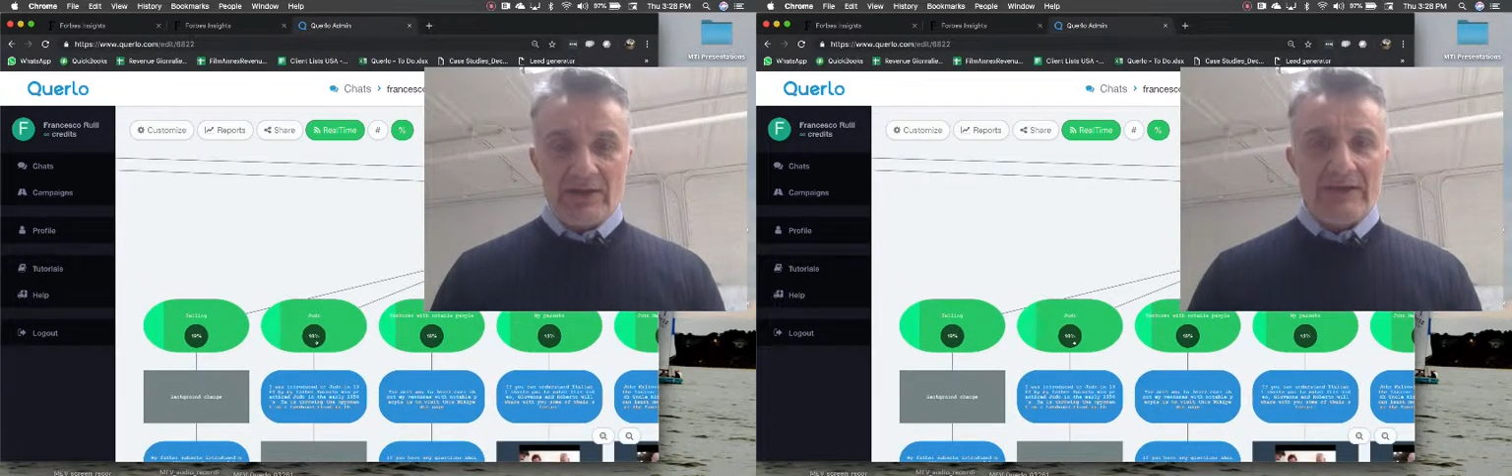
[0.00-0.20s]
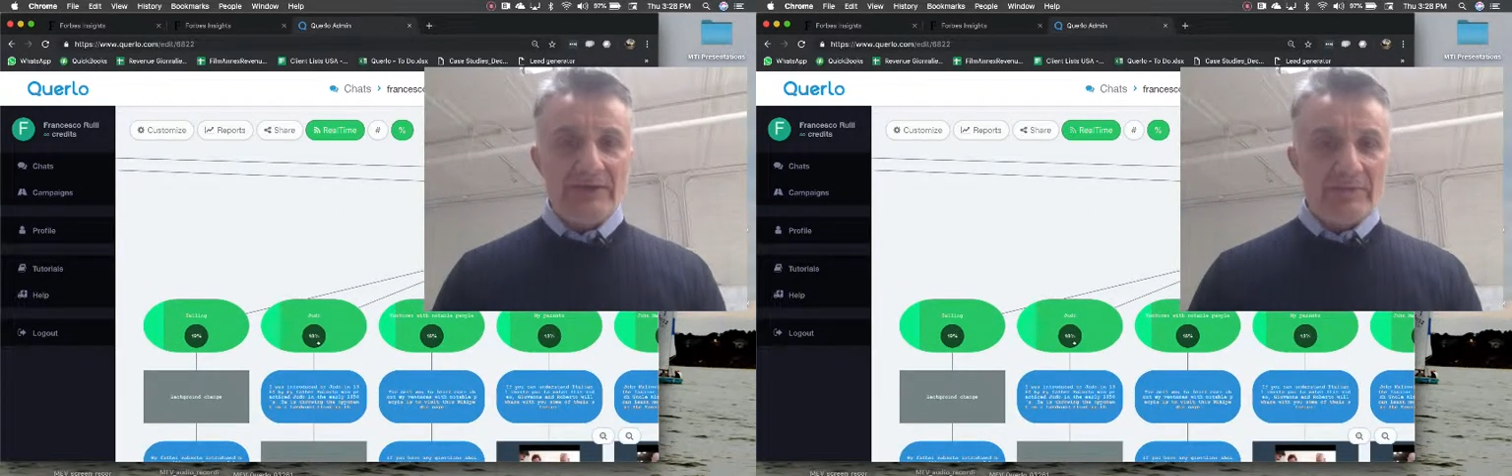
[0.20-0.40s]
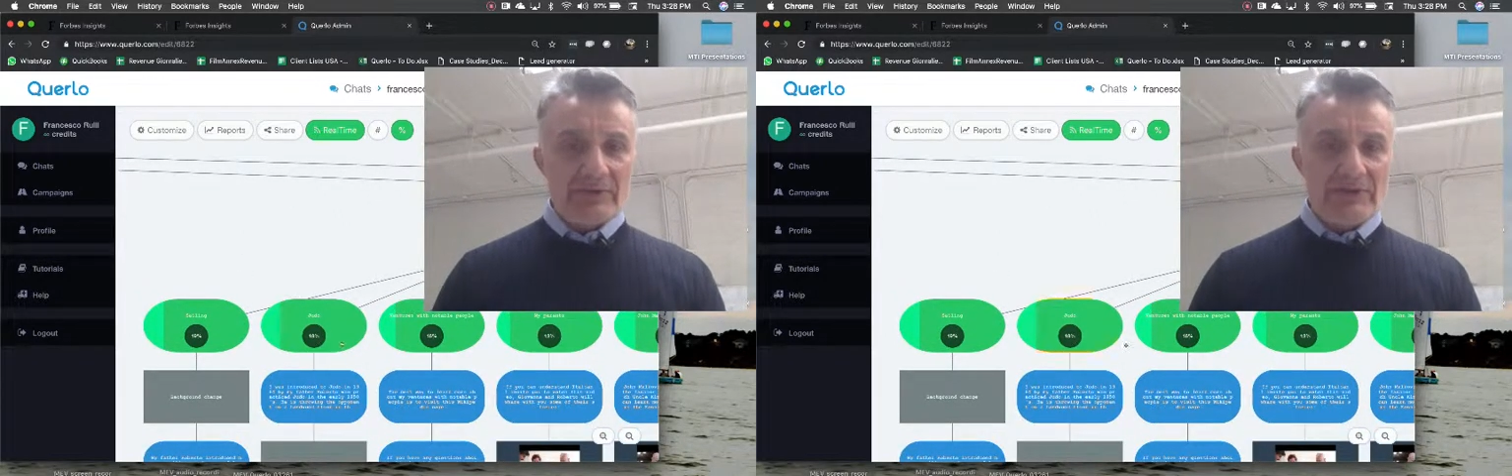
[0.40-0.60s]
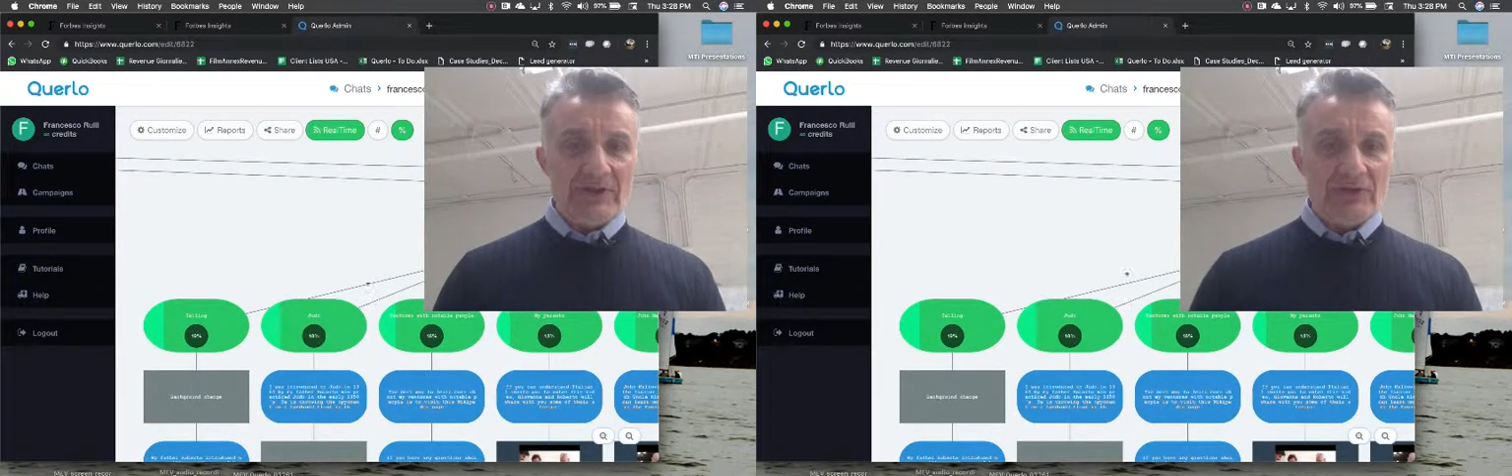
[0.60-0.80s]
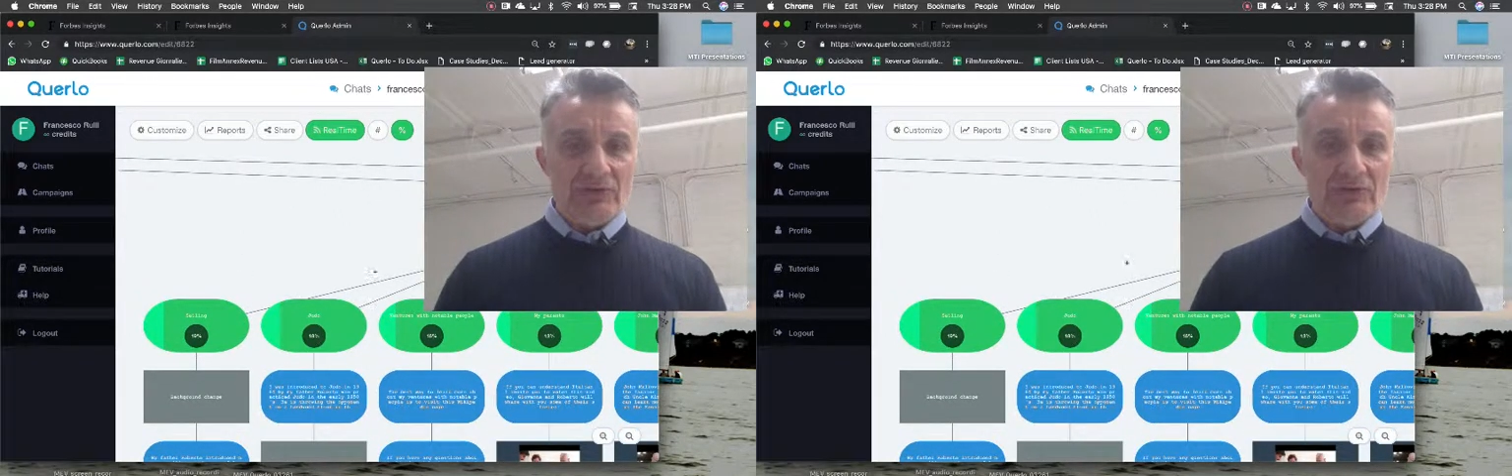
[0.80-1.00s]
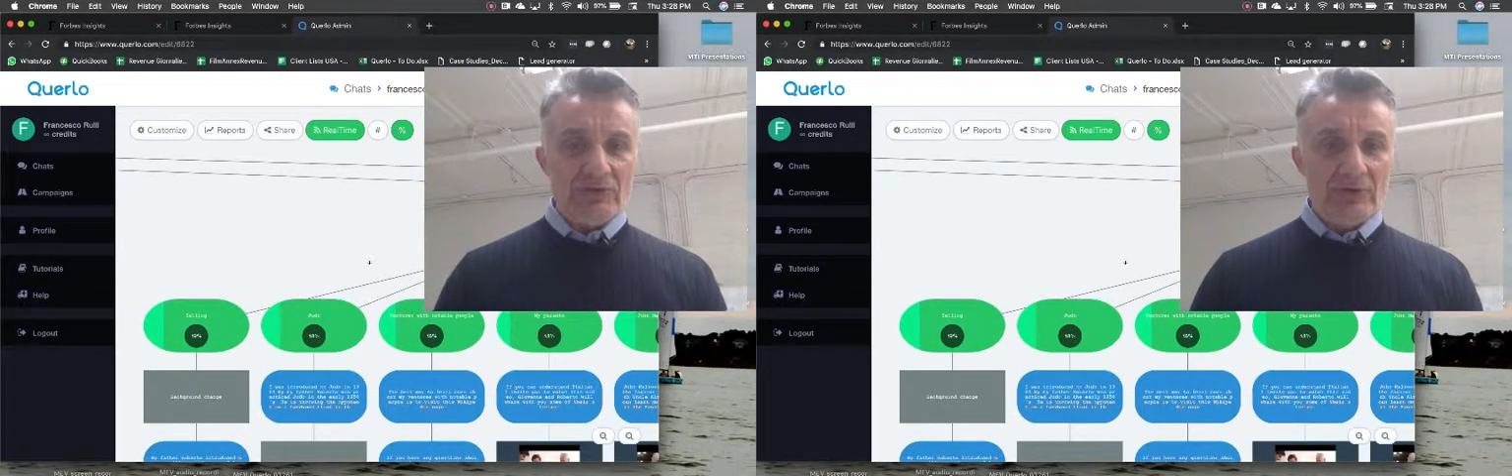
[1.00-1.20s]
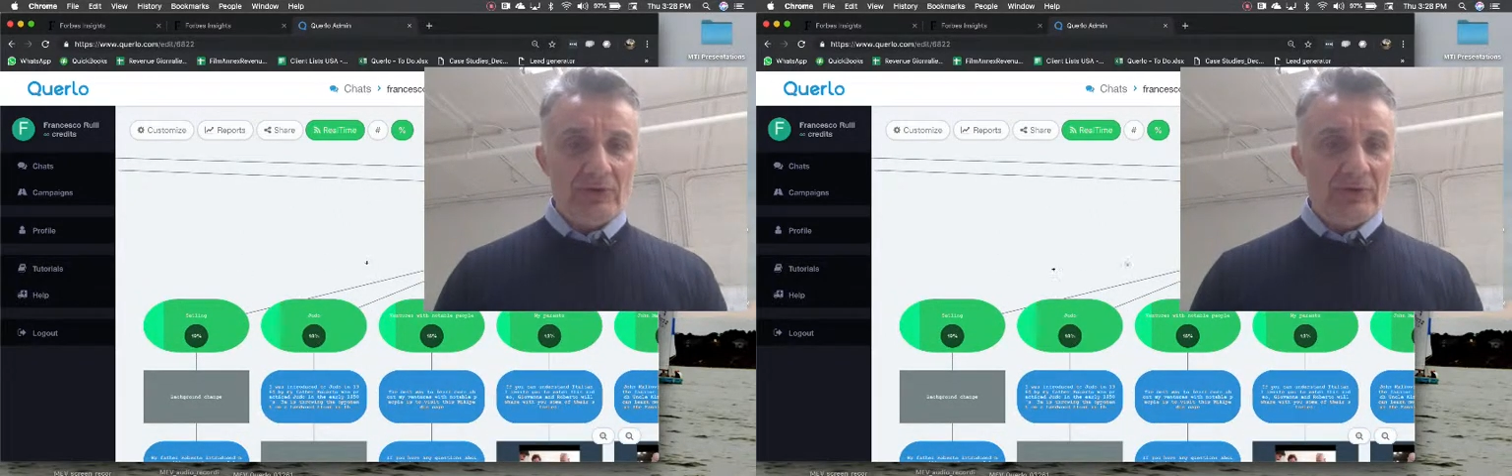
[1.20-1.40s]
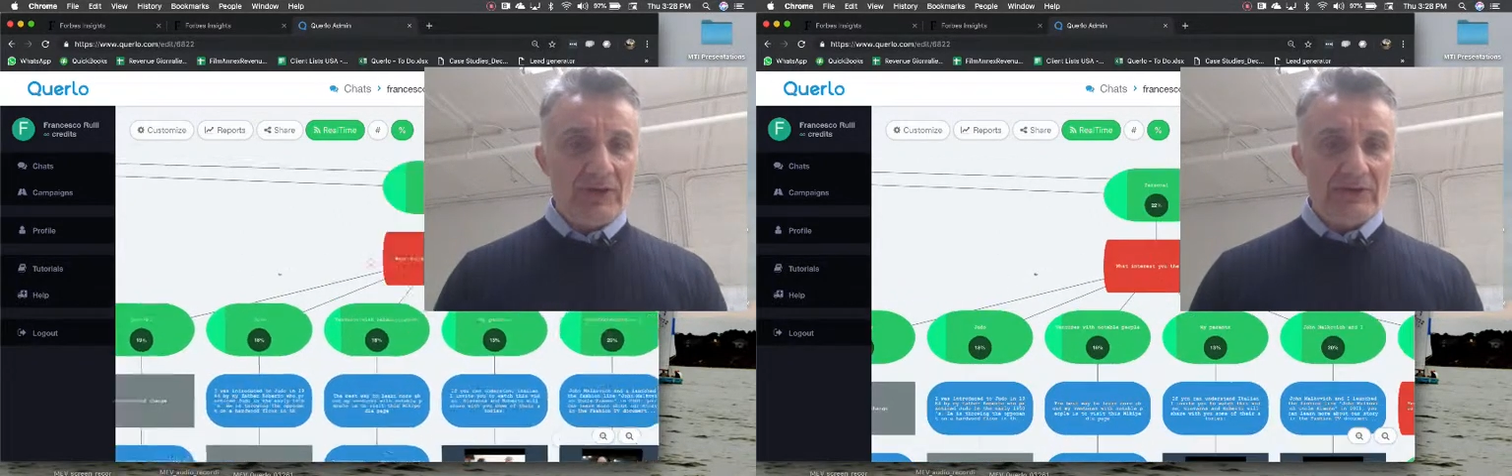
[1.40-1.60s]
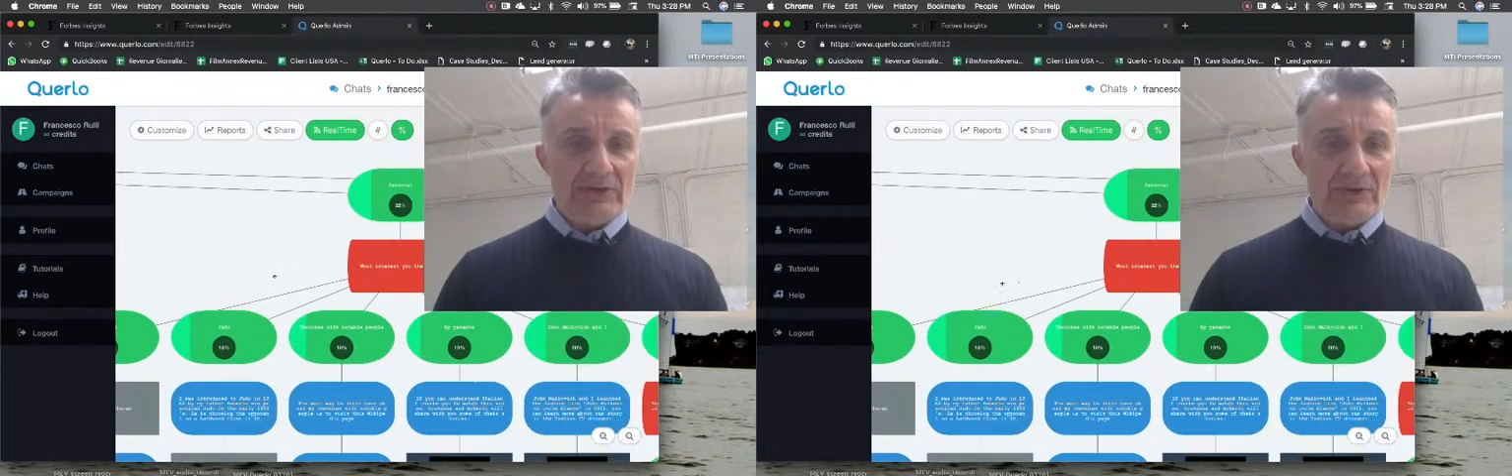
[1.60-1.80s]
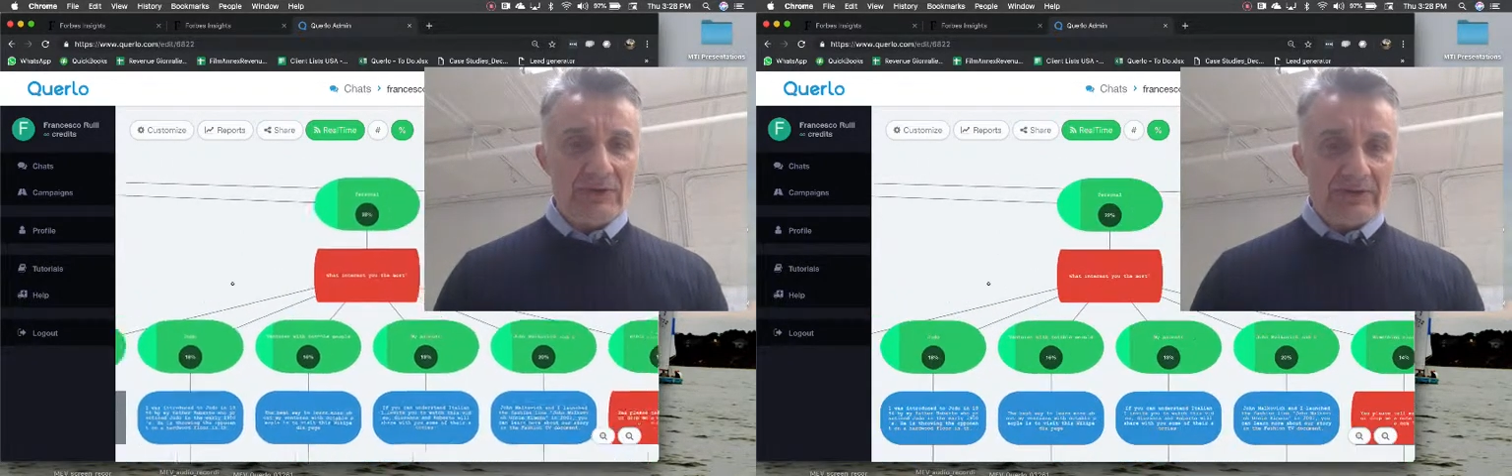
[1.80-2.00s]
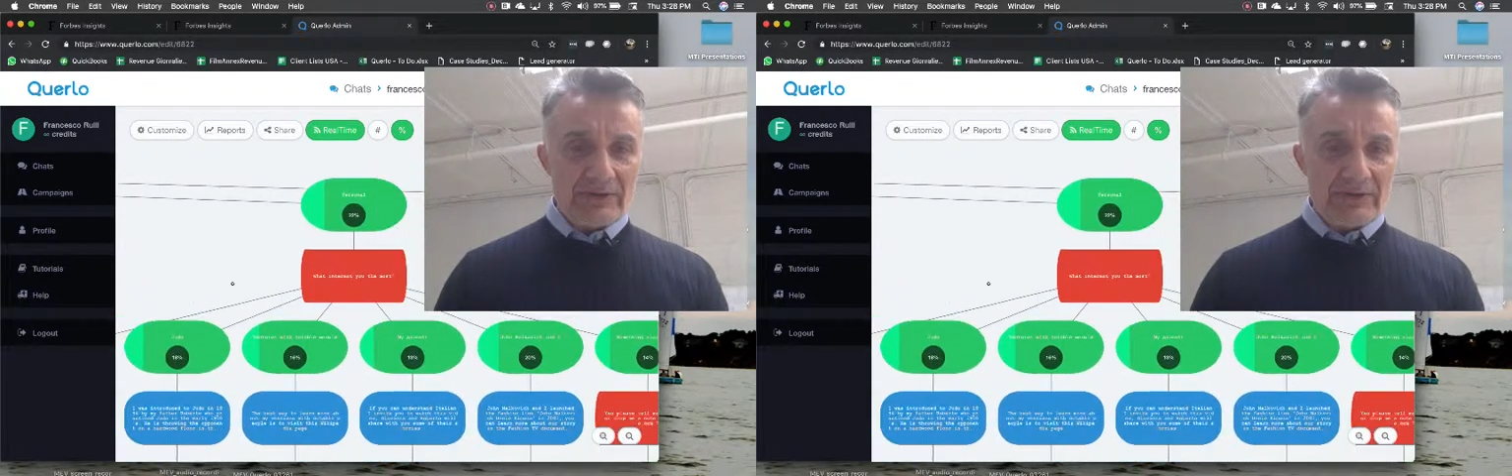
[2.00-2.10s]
18% judo, and so on.